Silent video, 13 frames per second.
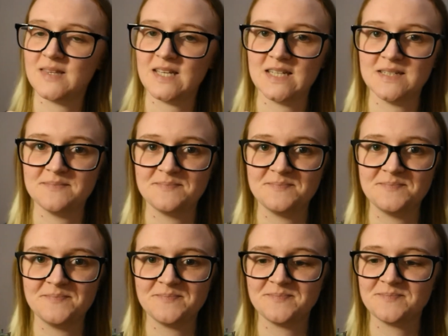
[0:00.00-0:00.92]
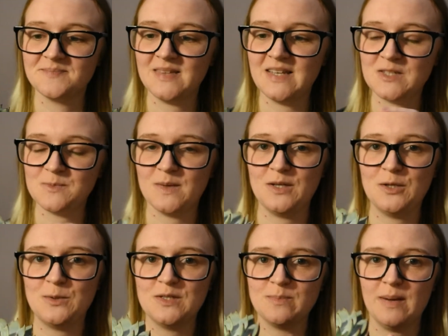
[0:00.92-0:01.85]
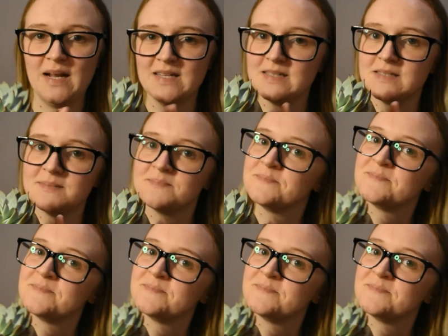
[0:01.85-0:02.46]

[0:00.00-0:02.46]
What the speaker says: Yeah, he's my newest plant.